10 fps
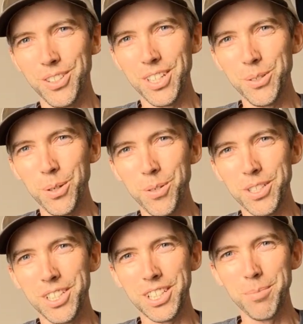And that's what I want
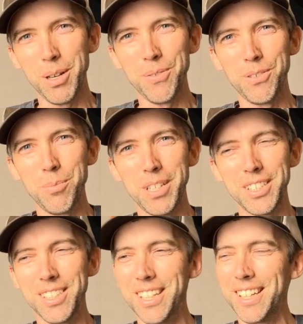to talk about for a minute
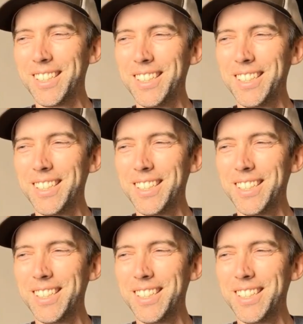today.